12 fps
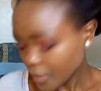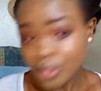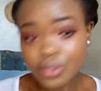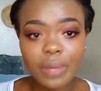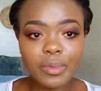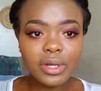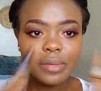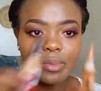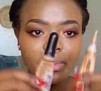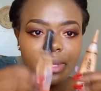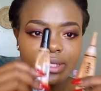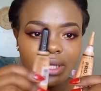So I'm gonna be
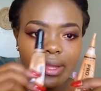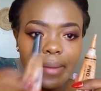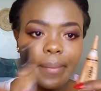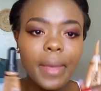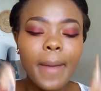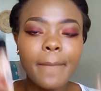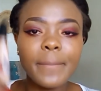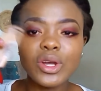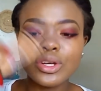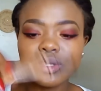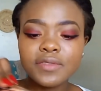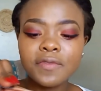mixing them
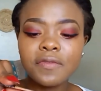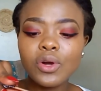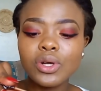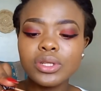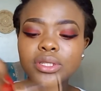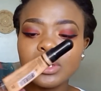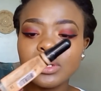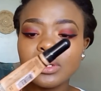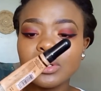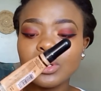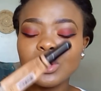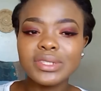because fawn
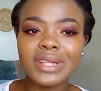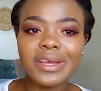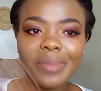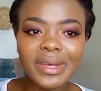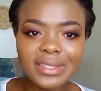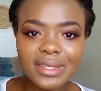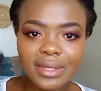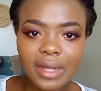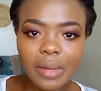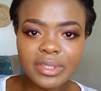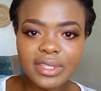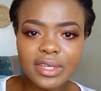looks like my skin
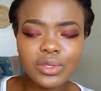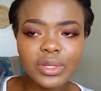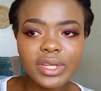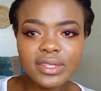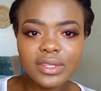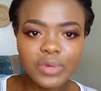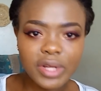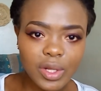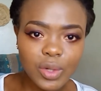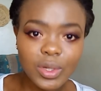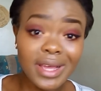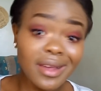kabisa, so it doesn't really
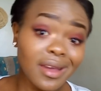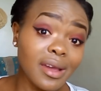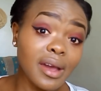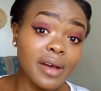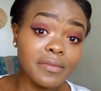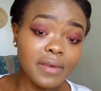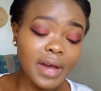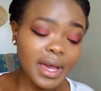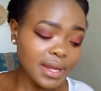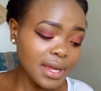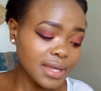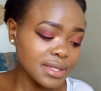look like I have
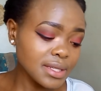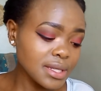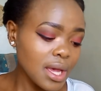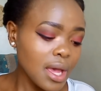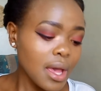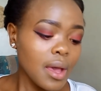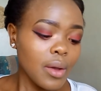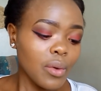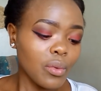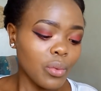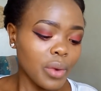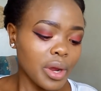highlighted,
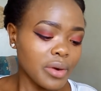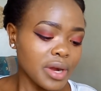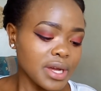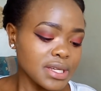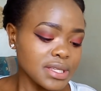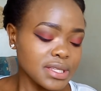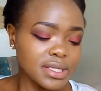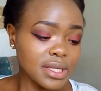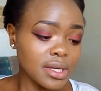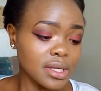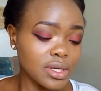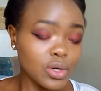whereas
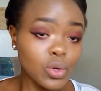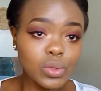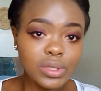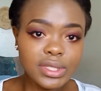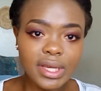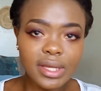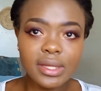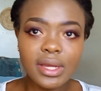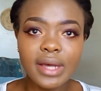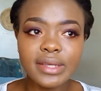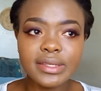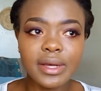uh, cool tan
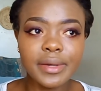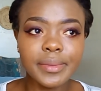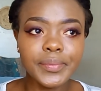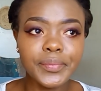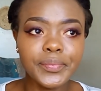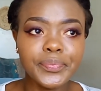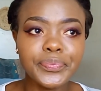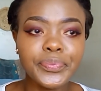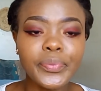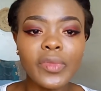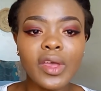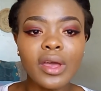has um,
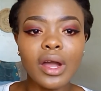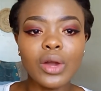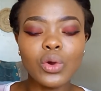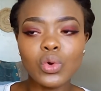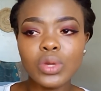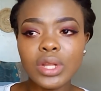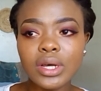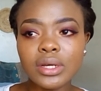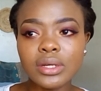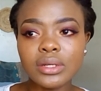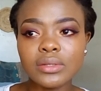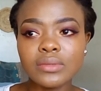a
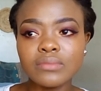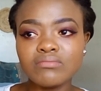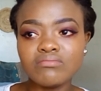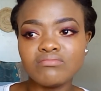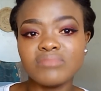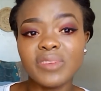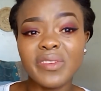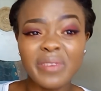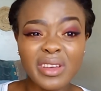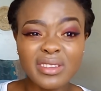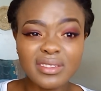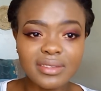cooler
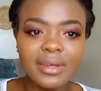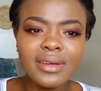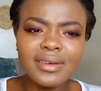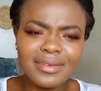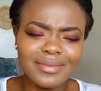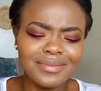effect.